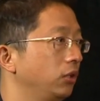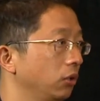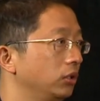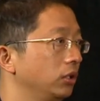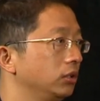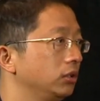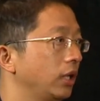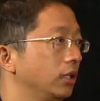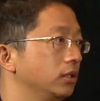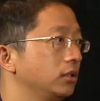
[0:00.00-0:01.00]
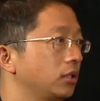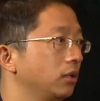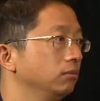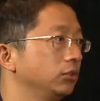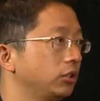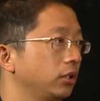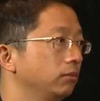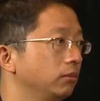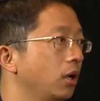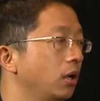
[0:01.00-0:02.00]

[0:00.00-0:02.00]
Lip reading: lotus at some certain